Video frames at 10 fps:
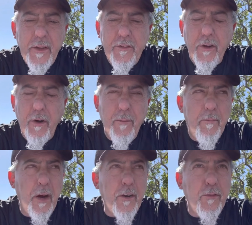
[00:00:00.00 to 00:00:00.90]
So
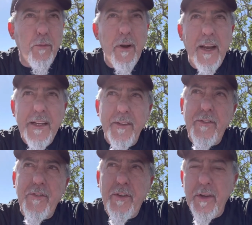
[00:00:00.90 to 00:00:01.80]
Marcus
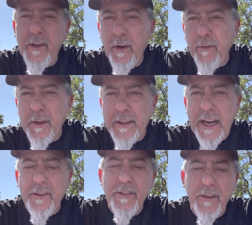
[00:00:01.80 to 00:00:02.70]
Aurelius, over
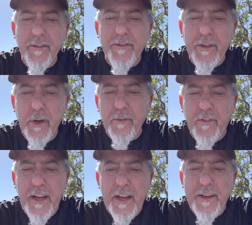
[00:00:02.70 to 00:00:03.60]
1,000 years ago,
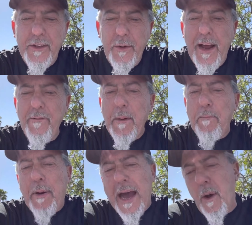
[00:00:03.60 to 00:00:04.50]
said, "You have the
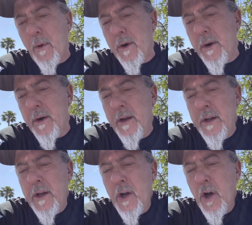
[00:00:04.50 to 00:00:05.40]
power
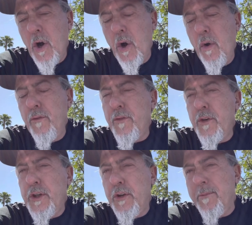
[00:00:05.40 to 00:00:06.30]
over
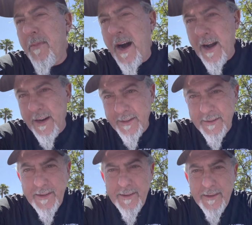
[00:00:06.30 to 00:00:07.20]
your
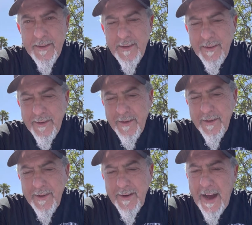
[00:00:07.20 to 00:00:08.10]
mind,
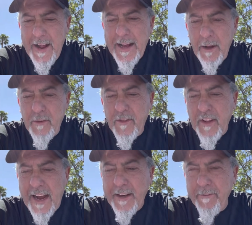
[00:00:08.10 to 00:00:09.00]
not
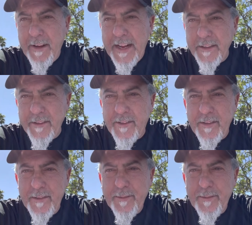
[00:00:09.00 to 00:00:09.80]
outside events.